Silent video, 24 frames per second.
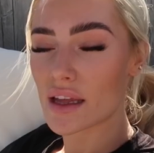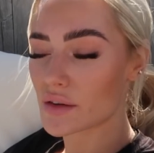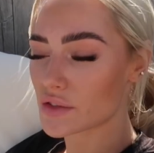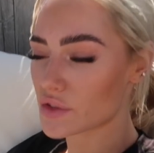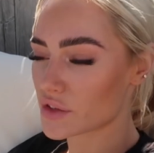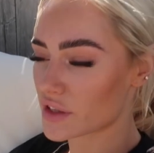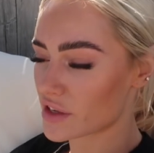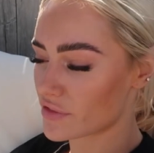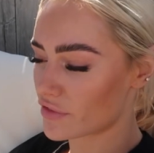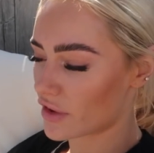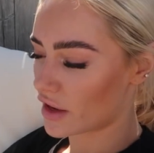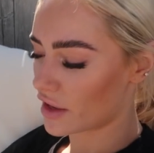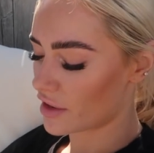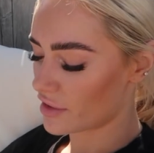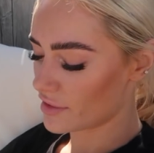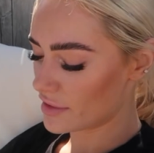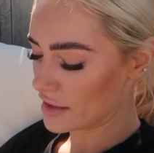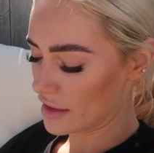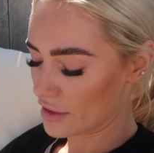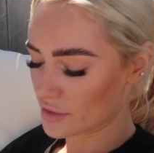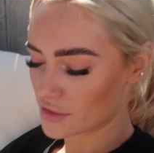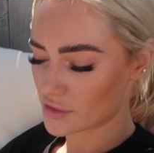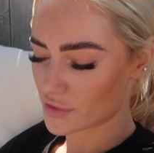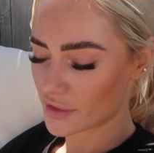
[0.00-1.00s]
That was really
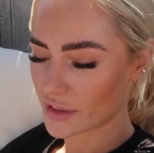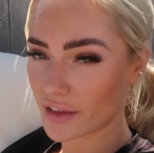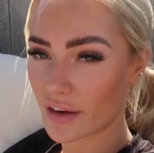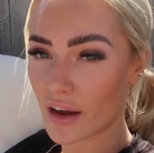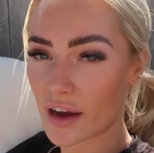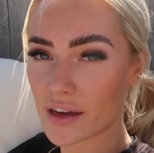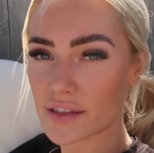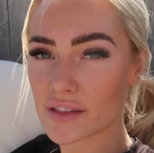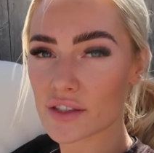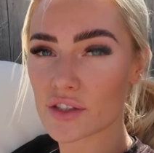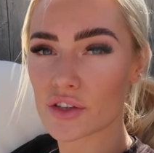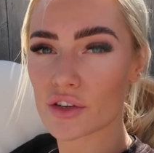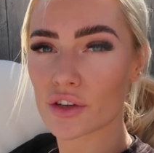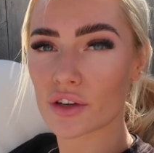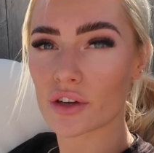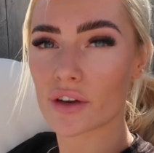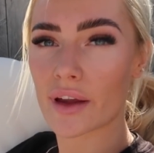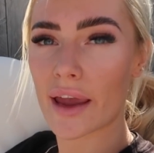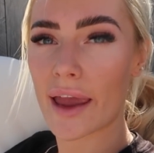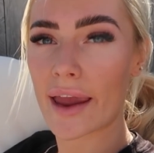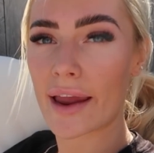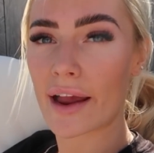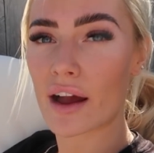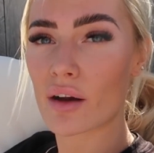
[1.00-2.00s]
fun. It was really nice
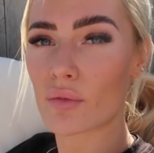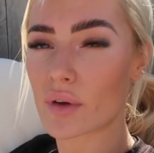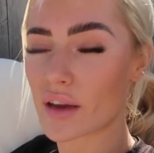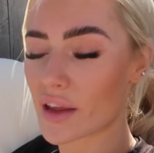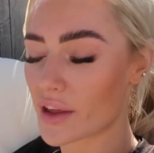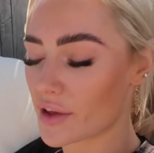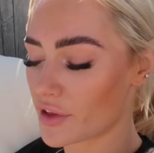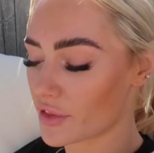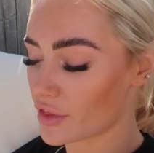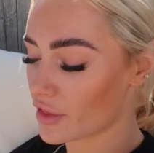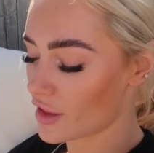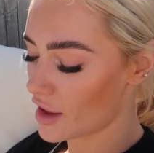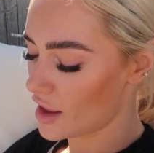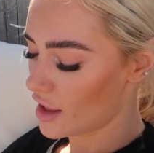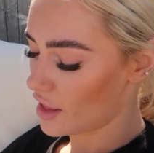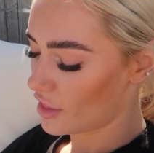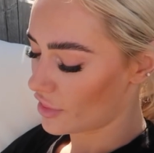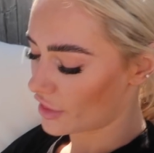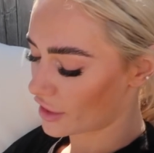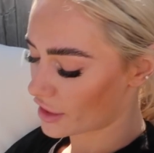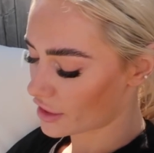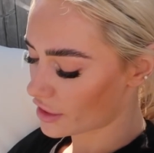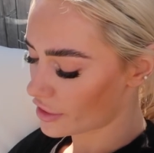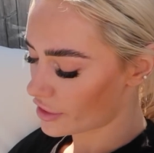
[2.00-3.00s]
to hang out with
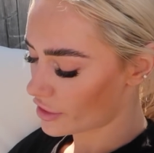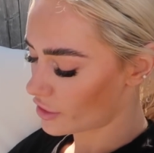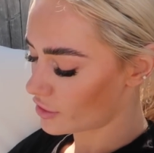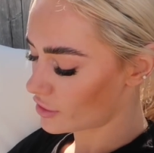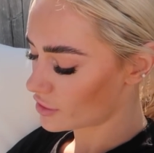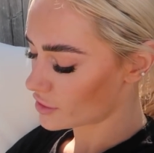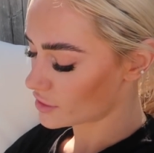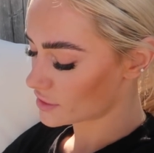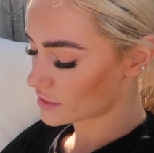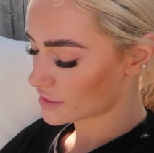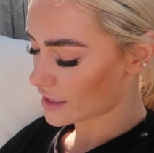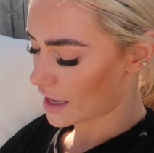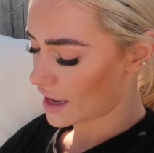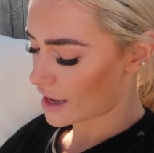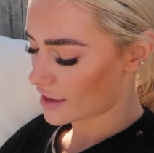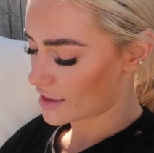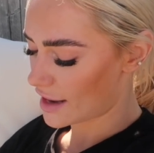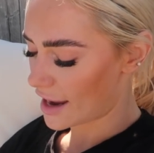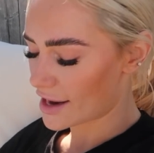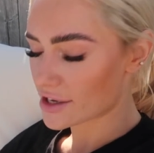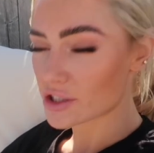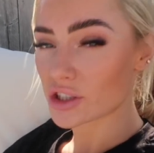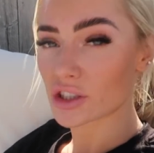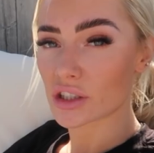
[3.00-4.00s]
the girls and
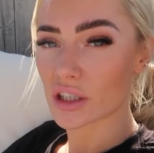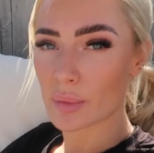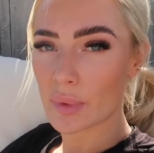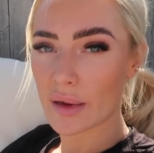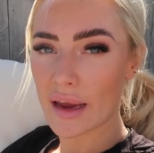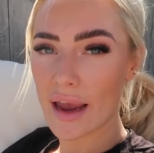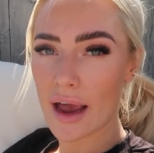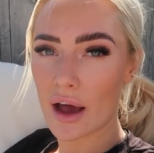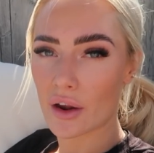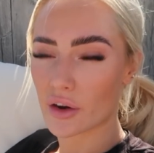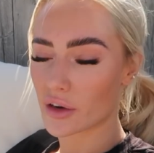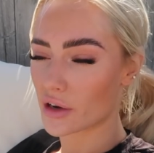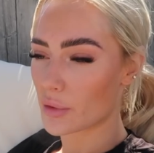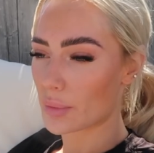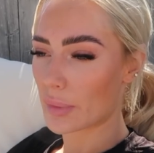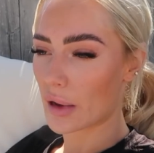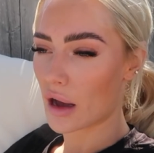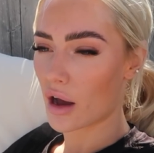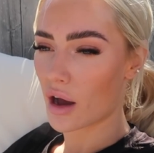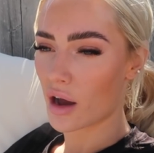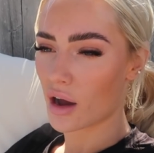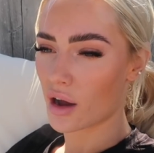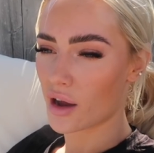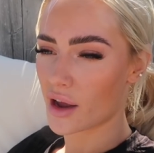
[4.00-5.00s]
actually be out at a
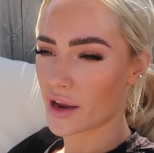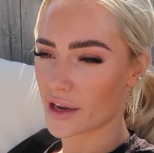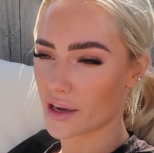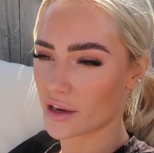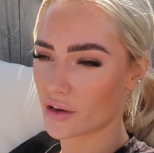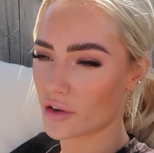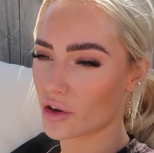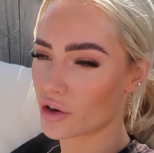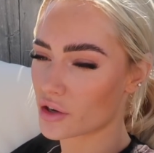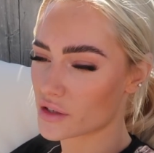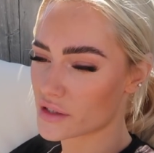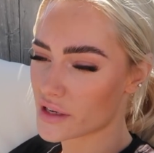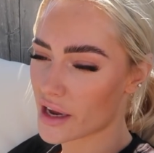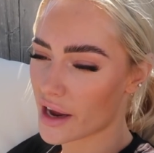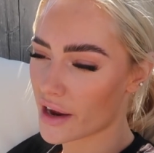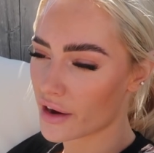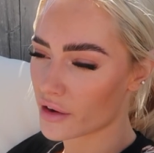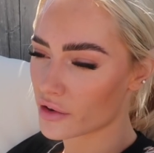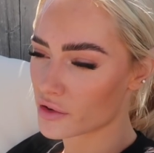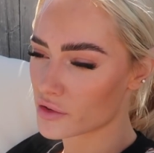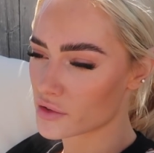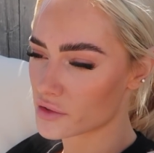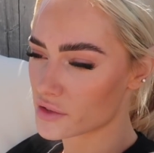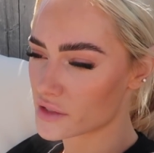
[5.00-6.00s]
bar and get
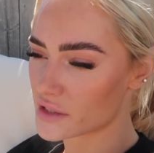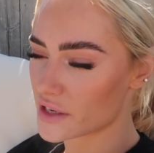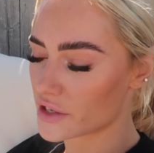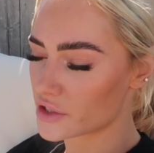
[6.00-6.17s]
cocktails.